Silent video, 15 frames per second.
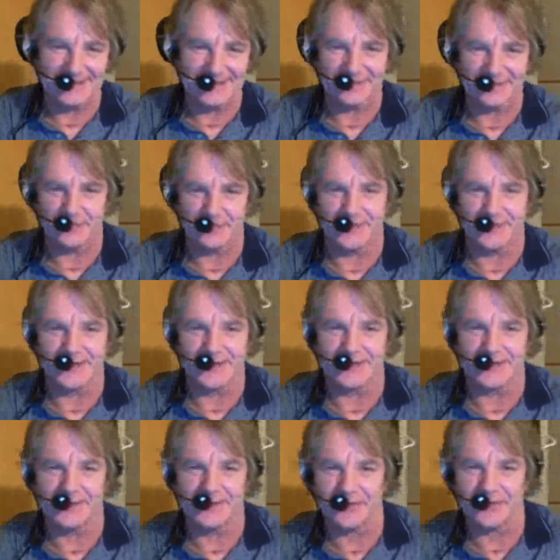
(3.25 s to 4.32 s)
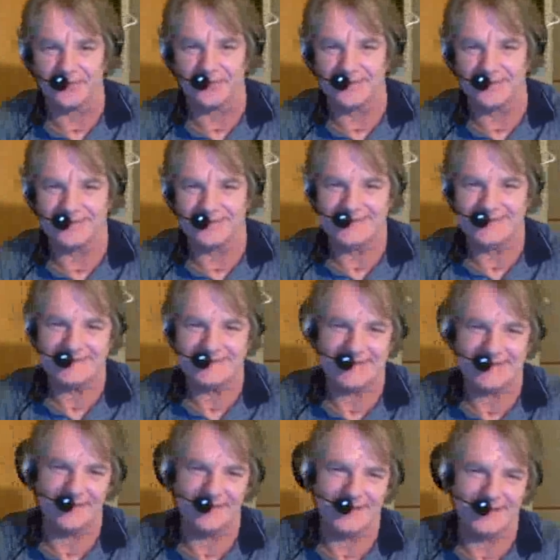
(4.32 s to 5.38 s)
It's blog number
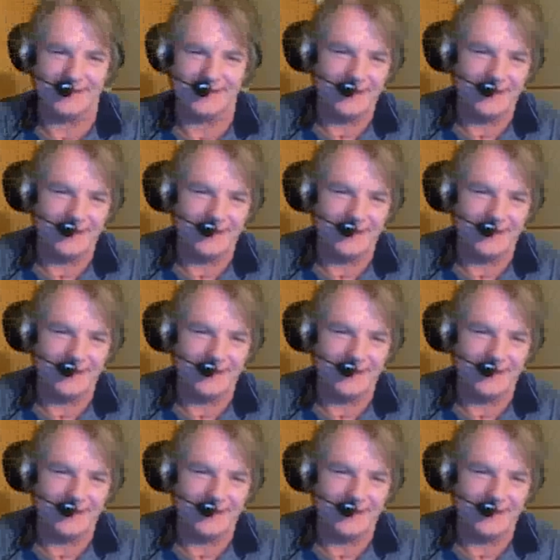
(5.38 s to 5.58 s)
57.